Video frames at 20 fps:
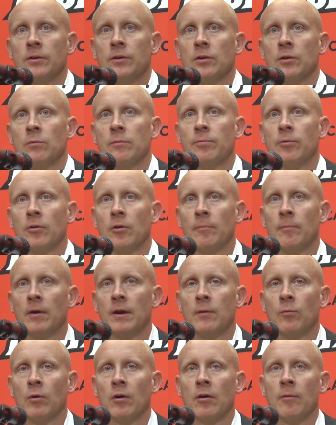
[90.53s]
You know, we put our
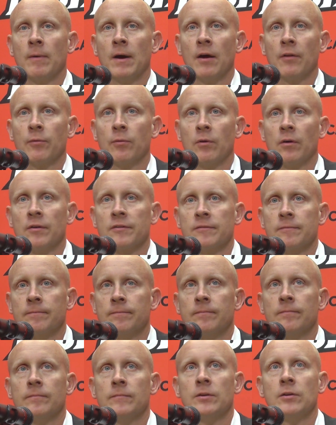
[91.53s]
money where our mouth was.
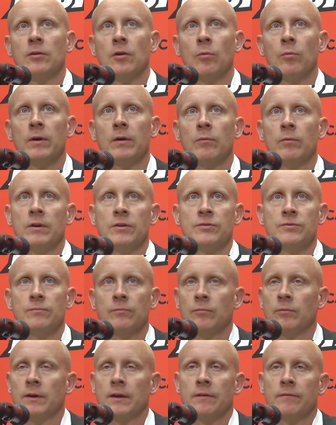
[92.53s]
You know,
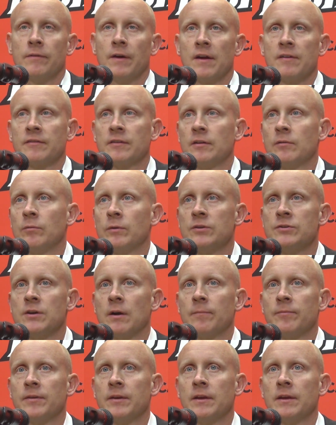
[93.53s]
we invested and we
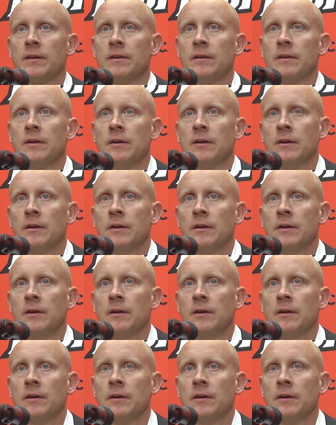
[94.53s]
jumped in